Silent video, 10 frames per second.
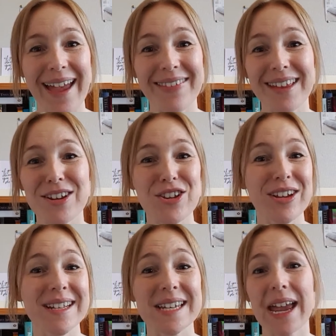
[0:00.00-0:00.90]
And then you
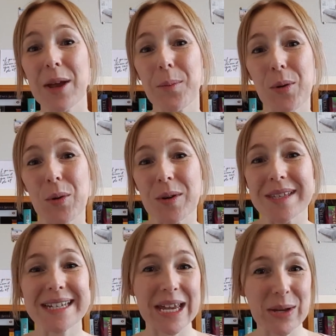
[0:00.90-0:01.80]
can take a
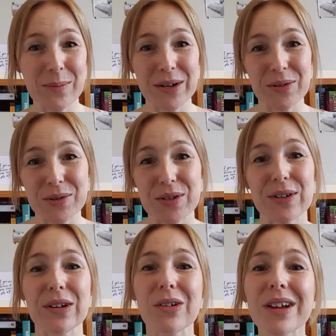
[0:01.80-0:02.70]
pause, take a minute or
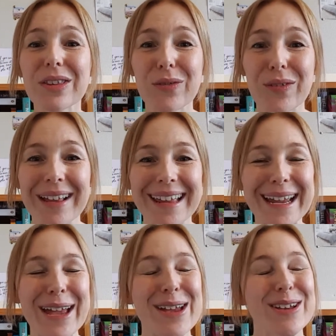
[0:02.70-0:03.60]
two, look at the feeling,